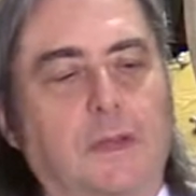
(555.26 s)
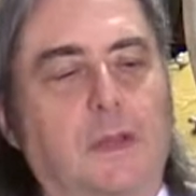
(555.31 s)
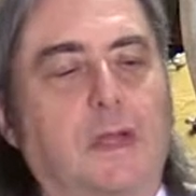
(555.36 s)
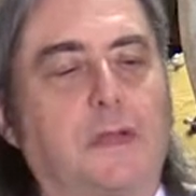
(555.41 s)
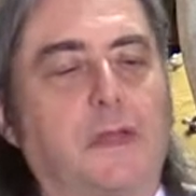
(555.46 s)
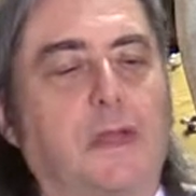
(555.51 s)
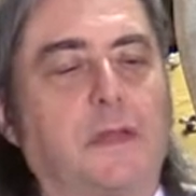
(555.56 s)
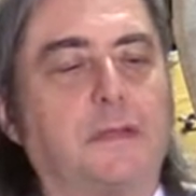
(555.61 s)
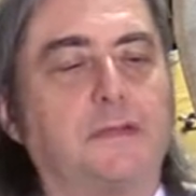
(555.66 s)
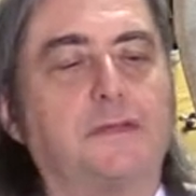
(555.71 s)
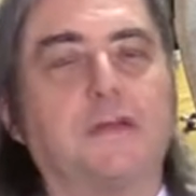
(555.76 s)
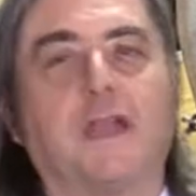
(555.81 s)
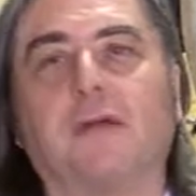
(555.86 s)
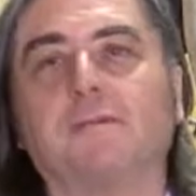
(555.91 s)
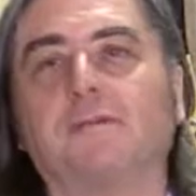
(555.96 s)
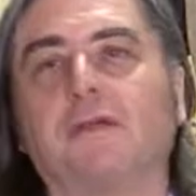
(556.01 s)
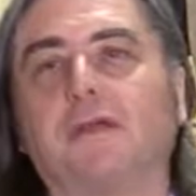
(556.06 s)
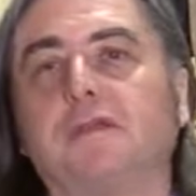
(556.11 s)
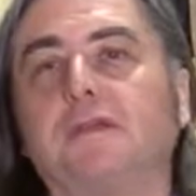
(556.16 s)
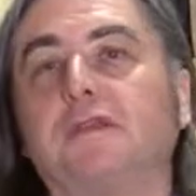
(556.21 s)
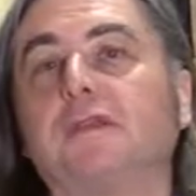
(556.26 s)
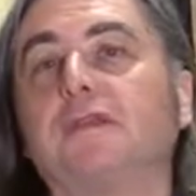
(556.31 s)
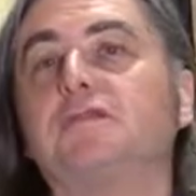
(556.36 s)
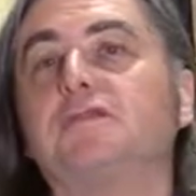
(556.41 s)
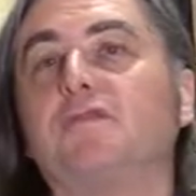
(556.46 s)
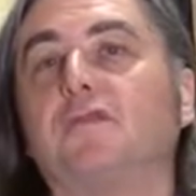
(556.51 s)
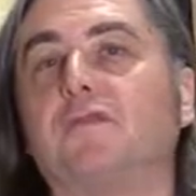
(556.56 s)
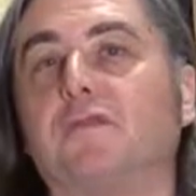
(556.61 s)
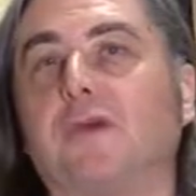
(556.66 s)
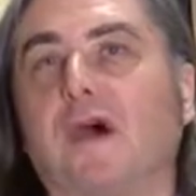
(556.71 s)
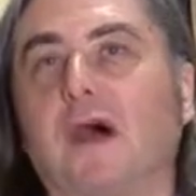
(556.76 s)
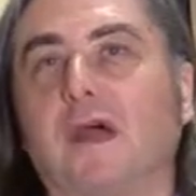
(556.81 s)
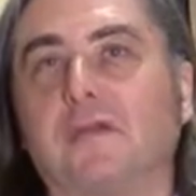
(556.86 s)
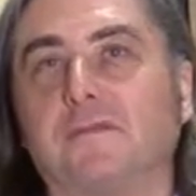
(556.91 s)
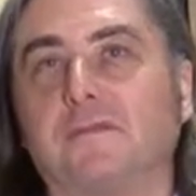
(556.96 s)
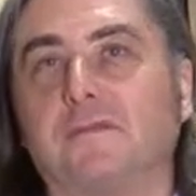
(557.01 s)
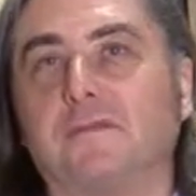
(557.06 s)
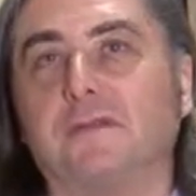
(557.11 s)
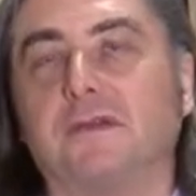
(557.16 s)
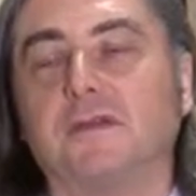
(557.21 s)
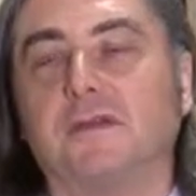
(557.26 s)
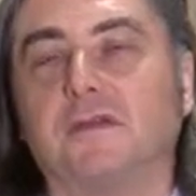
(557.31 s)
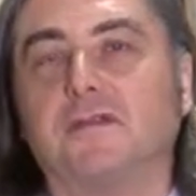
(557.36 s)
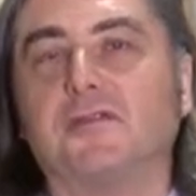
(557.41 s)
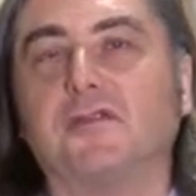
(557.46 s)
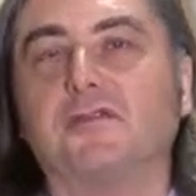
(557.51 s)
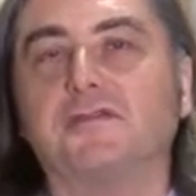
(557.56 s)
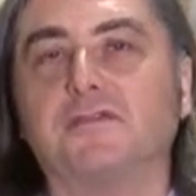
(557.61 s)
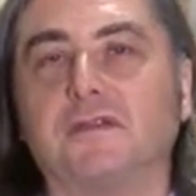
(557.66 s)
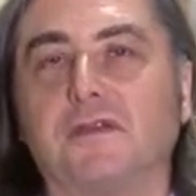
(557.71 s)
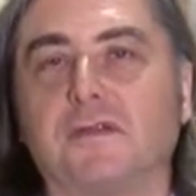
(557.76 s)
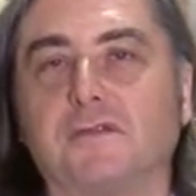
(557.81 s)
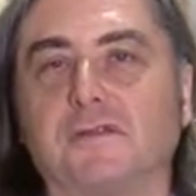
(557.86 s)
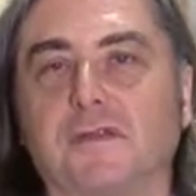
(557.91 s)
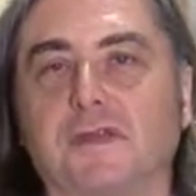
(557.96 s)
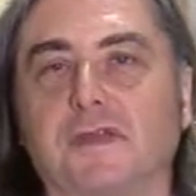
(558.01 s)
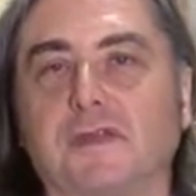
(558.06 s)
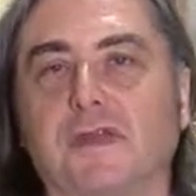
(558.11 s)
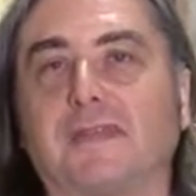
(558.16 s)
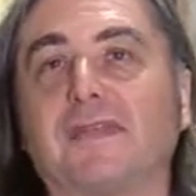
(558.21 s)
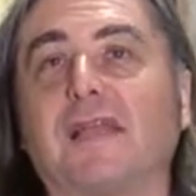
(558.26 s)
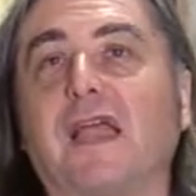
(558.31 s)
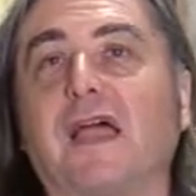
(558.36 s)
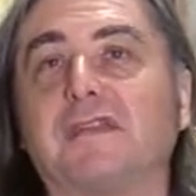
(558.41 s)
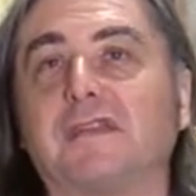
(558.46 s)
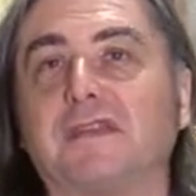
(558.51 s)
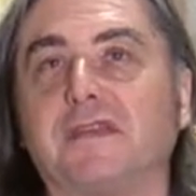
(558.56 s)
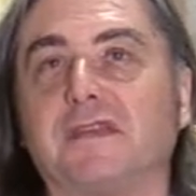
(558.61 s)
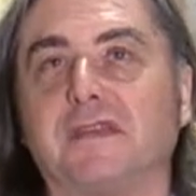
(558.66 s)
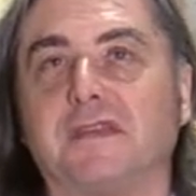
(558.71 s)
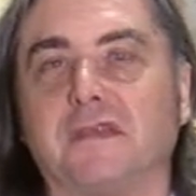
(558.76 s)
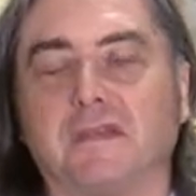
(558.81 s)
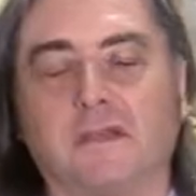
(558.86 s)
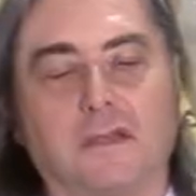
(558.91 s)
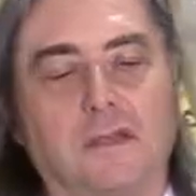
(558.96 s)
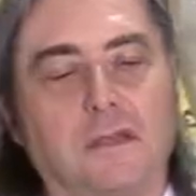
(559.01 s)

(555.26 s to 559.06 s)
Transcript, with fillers: another drum that didn't survive the crossing of the Atlantic.